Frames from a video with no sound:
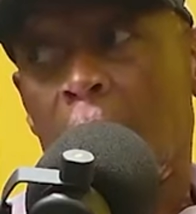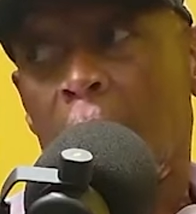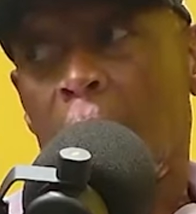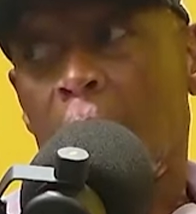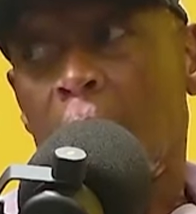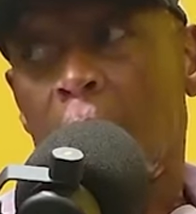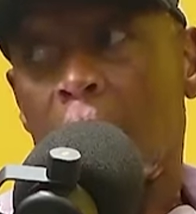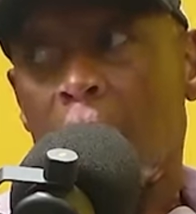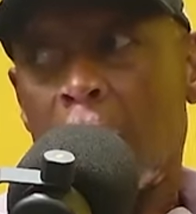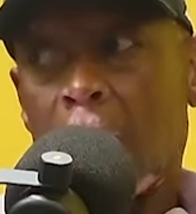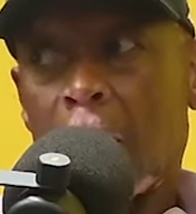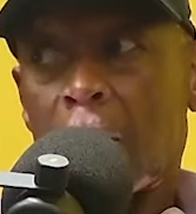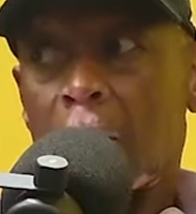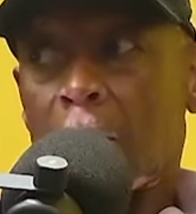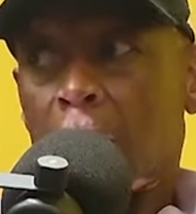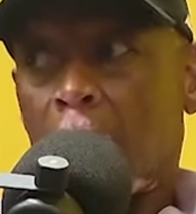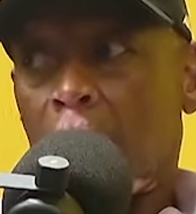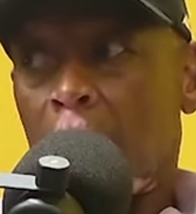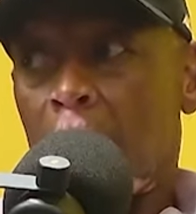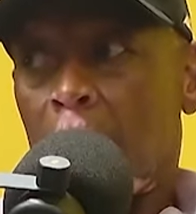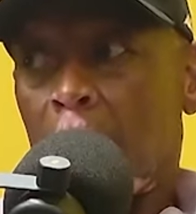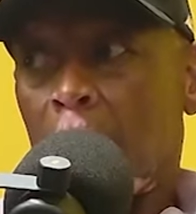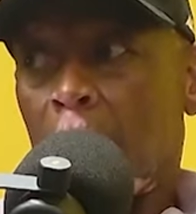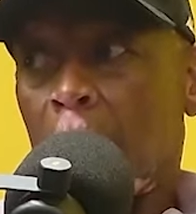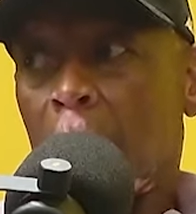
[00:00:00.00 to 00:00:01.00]
Next
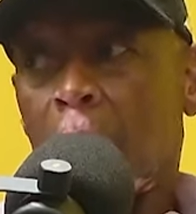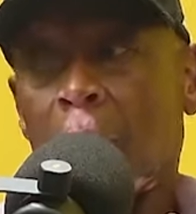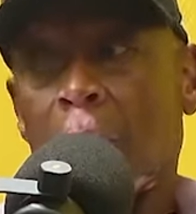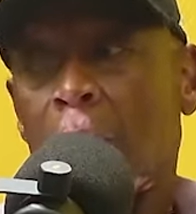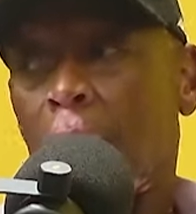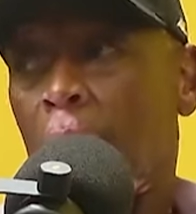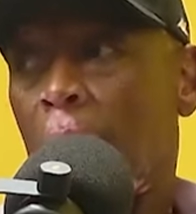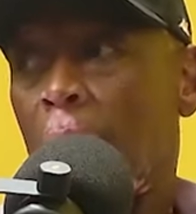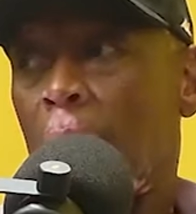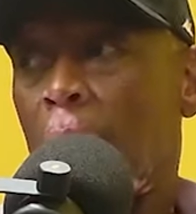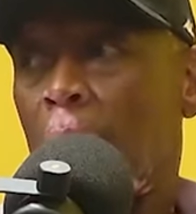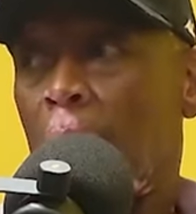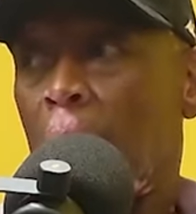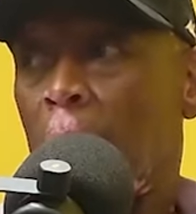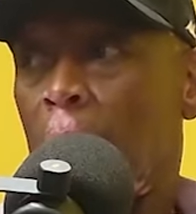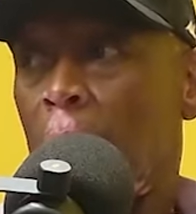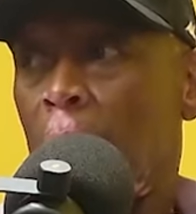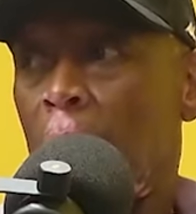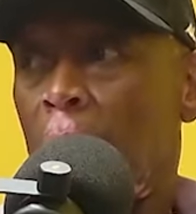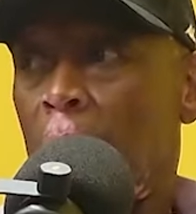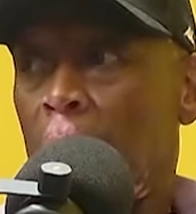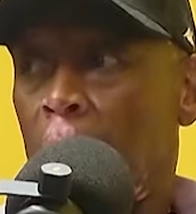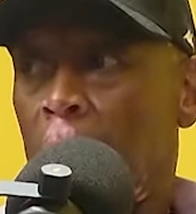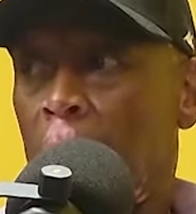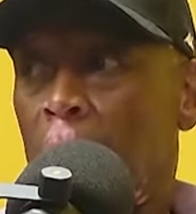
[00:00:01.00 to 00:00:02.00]
game, fire up, eh?
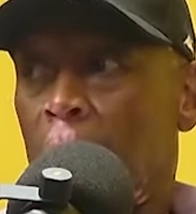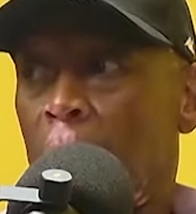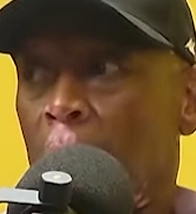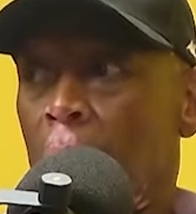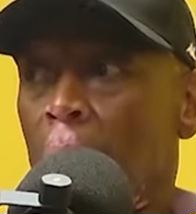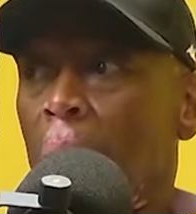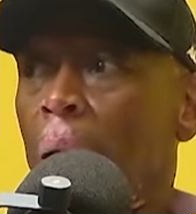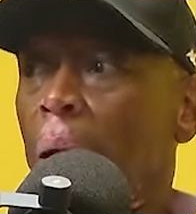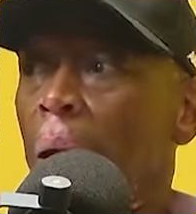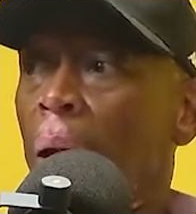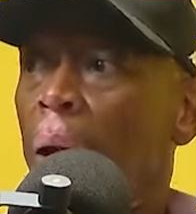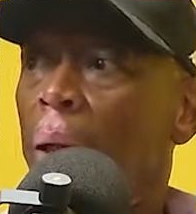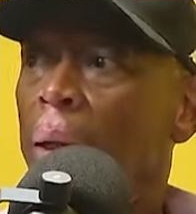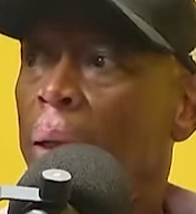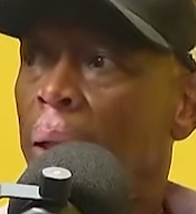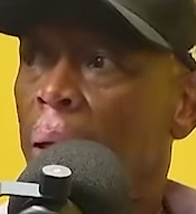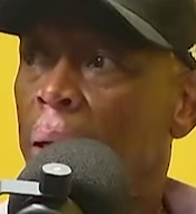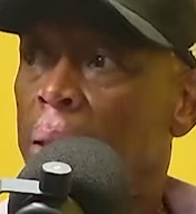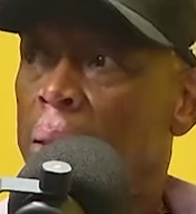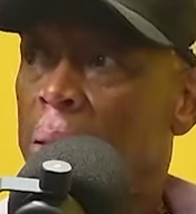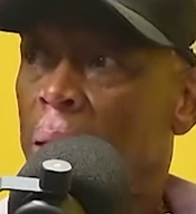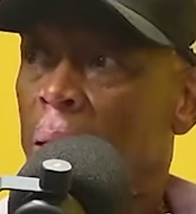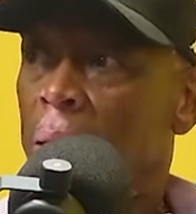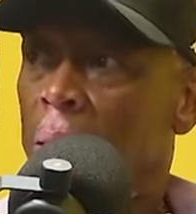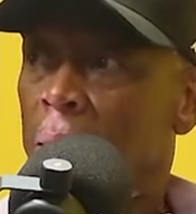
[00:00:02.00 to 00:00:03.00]
And
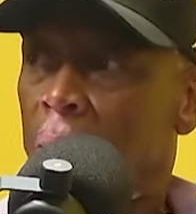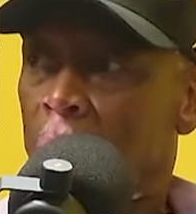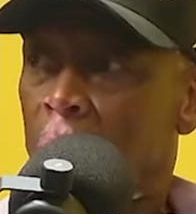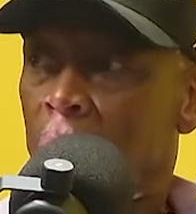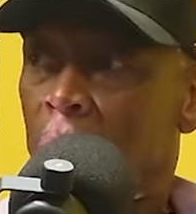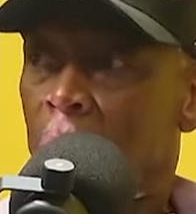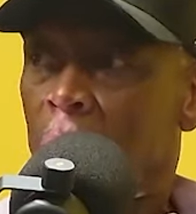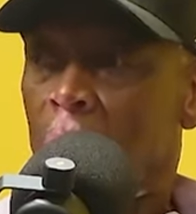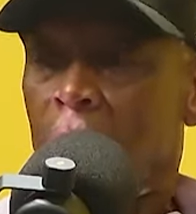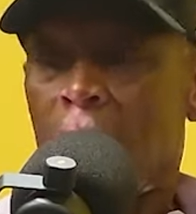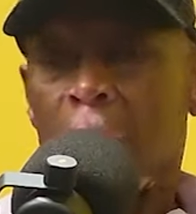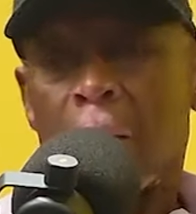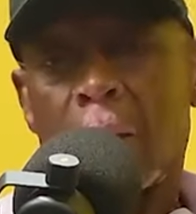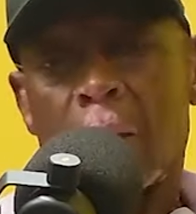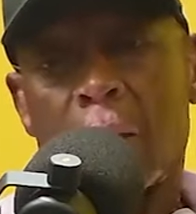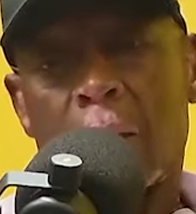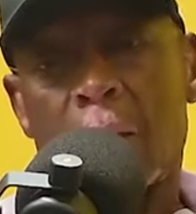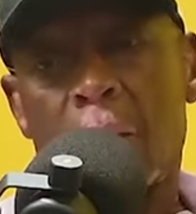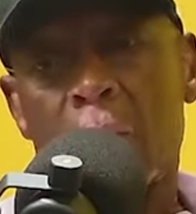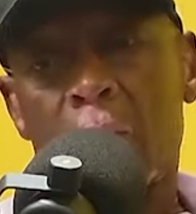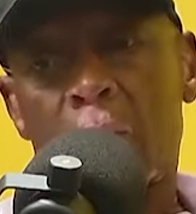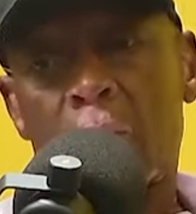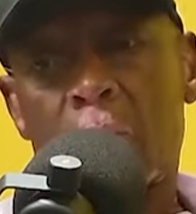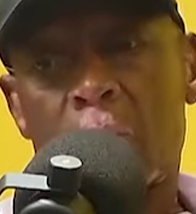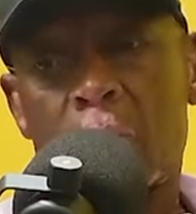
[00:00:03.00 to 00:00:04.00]
Keza,
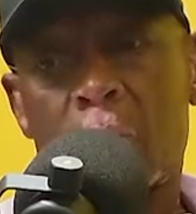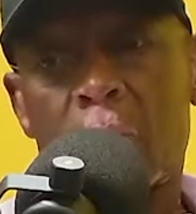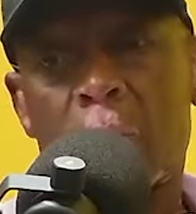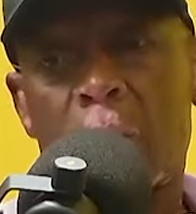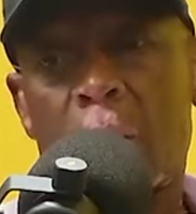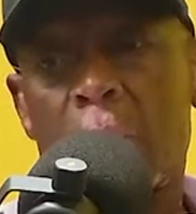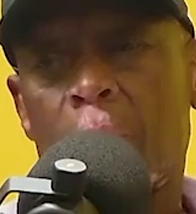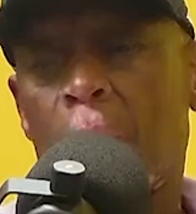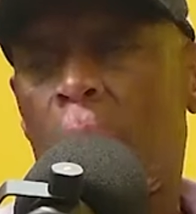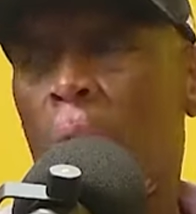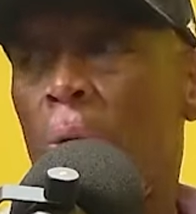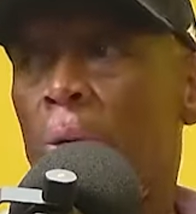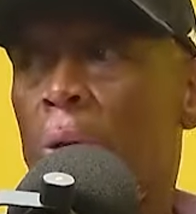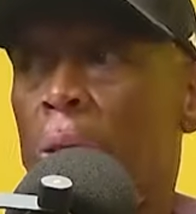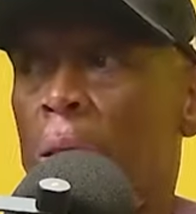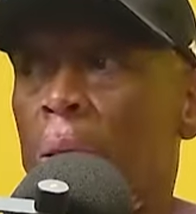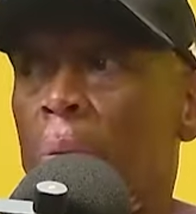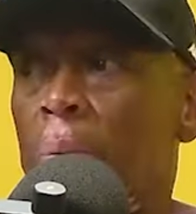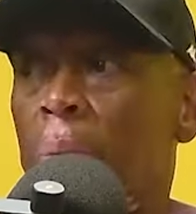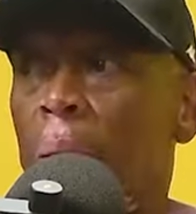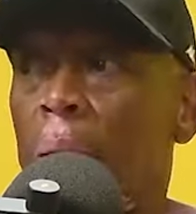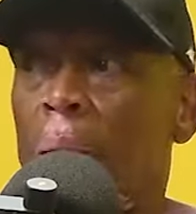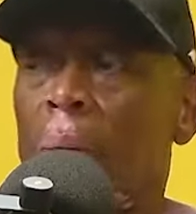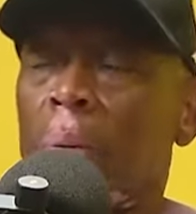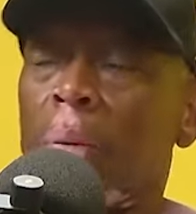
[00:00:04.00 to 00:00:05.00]
used to do some coaching,
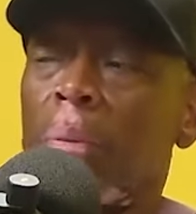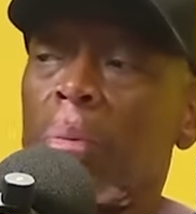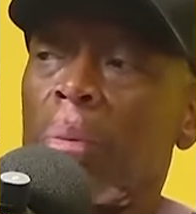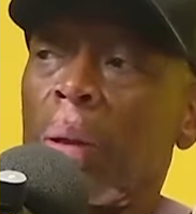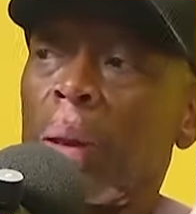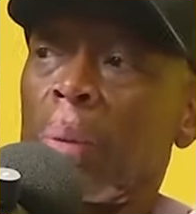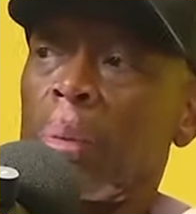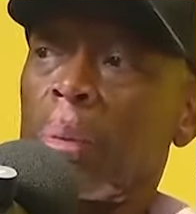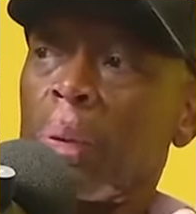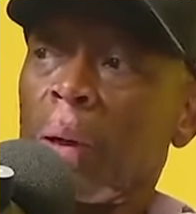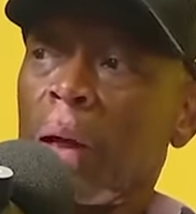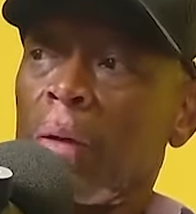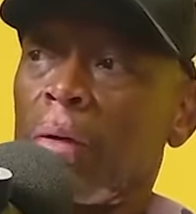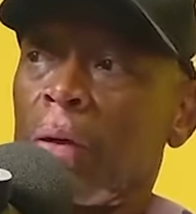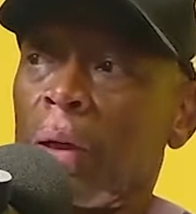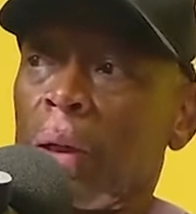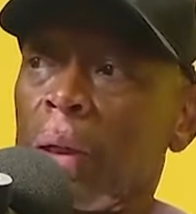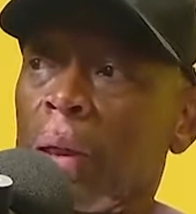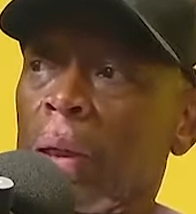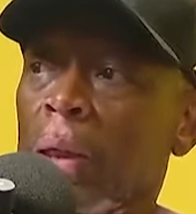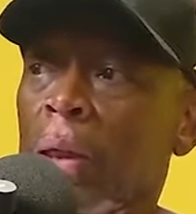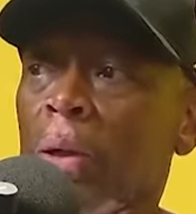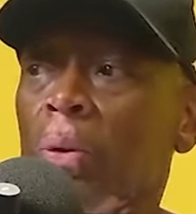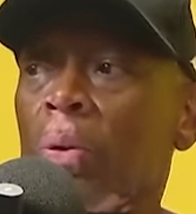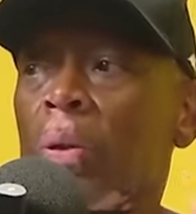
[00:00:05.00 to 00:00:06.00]
but but privately,
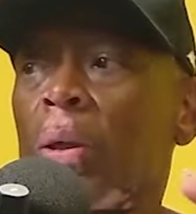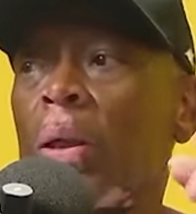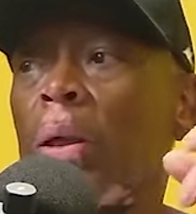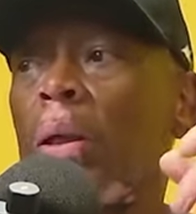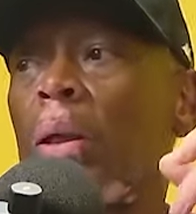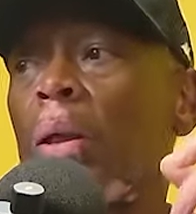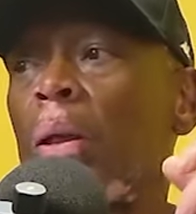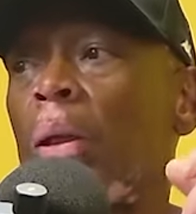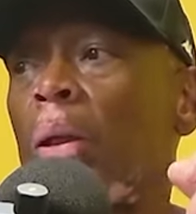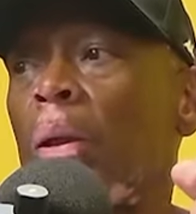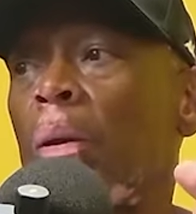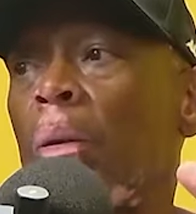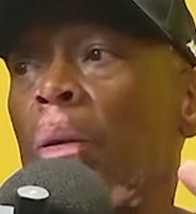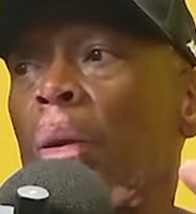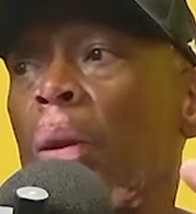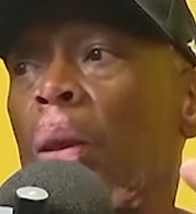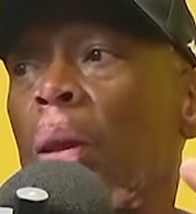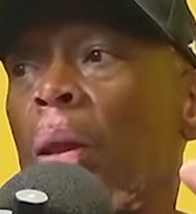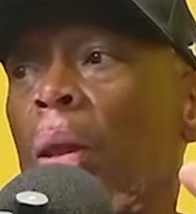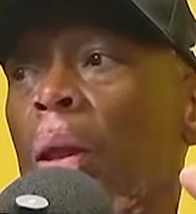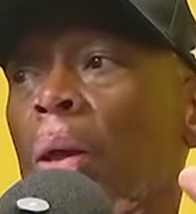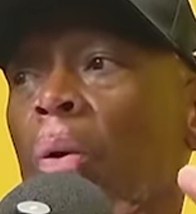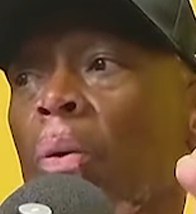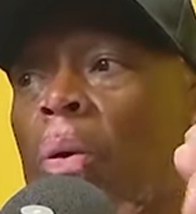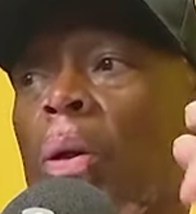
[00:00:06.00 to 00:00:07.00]
you didn't. Oh
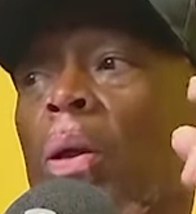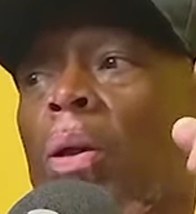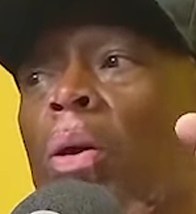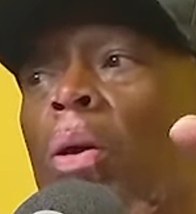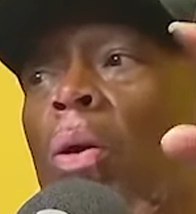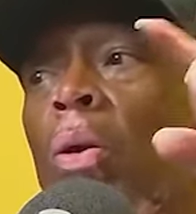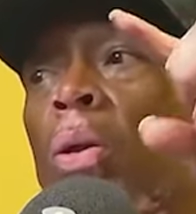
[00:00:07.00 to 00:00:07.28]
yeah, you didn't yeah, coach